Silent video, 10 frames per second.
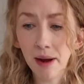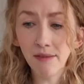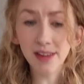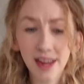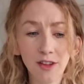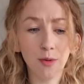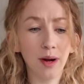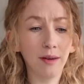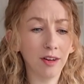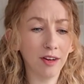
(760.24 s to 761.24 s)
I'm having days
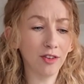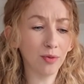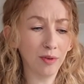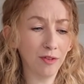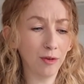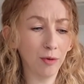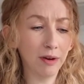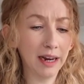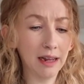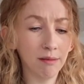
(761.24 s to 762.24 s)
where I just want to feel
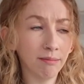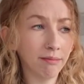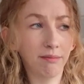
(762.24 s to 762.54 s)
really,